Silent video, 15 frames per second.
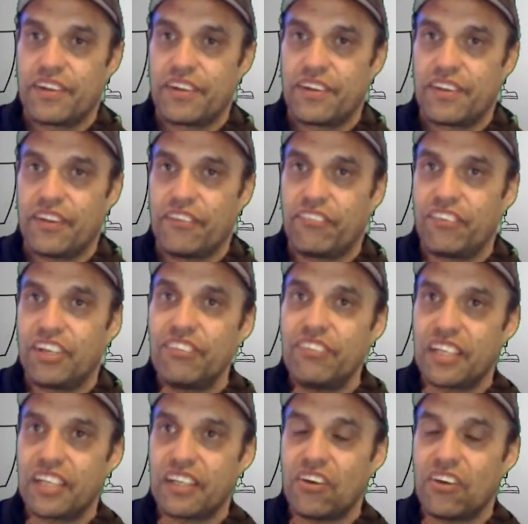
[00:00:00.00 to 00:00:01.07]
of
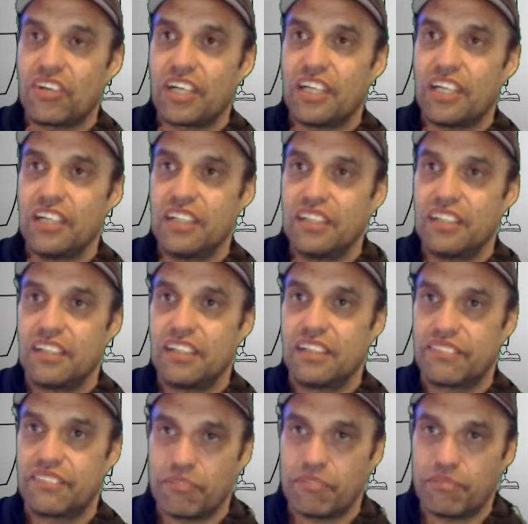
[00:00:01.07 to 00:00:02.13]
living longer
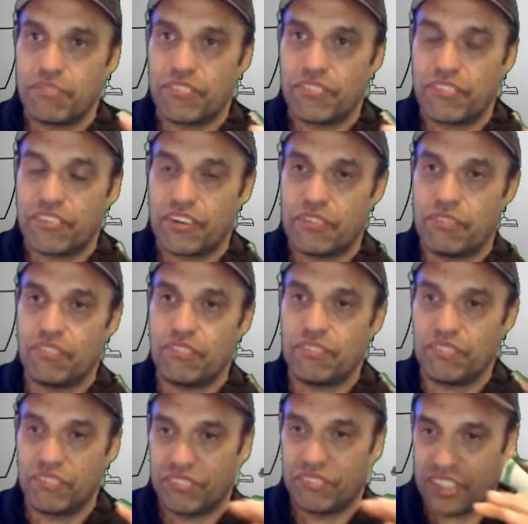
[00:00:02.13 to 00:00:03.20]
from
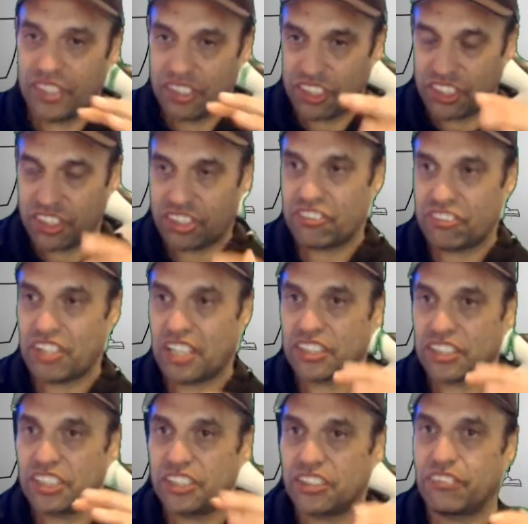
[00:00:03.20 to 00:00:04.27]
the
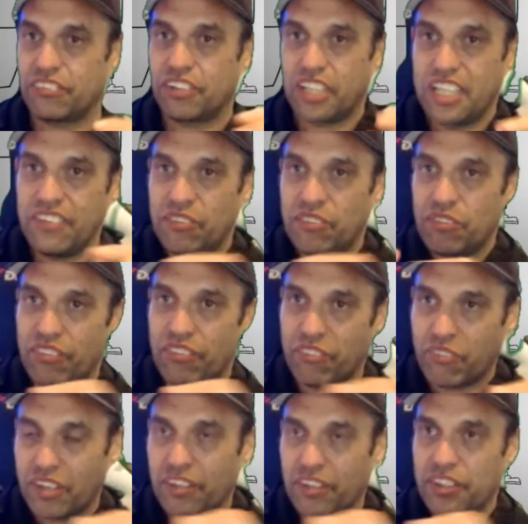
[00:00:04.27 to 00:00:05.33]
structures of it. Even with
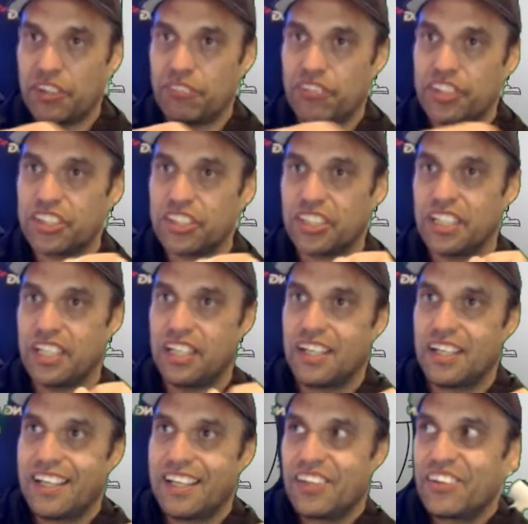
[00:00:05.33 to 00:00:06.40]
individually,
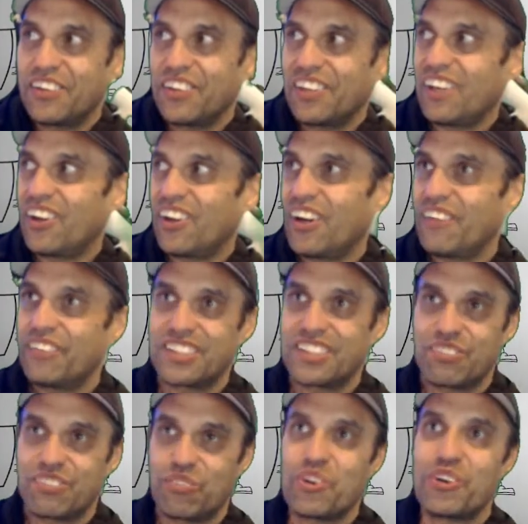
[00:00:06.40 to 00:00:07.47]
life is
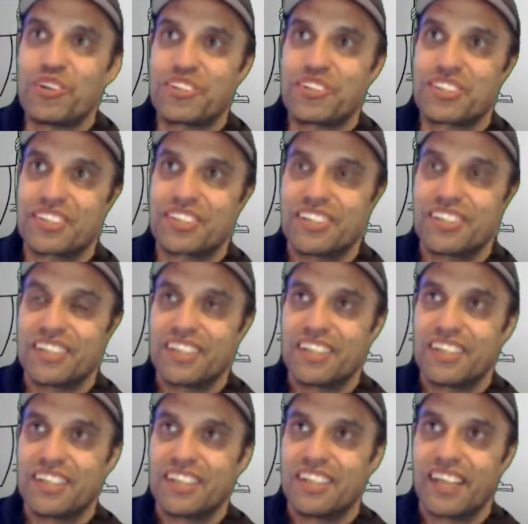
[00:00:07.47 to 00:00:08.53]
worse
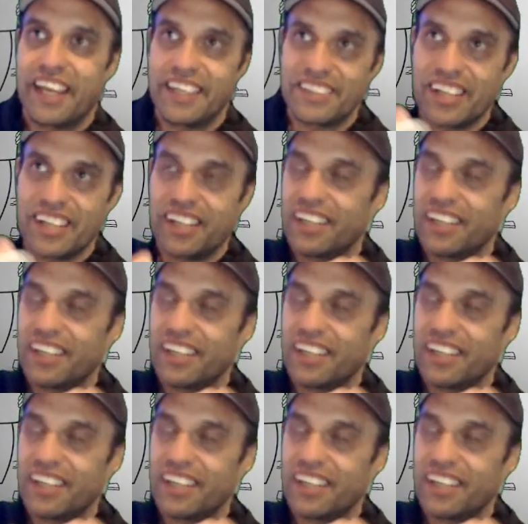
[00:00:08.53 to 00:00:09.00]
as a,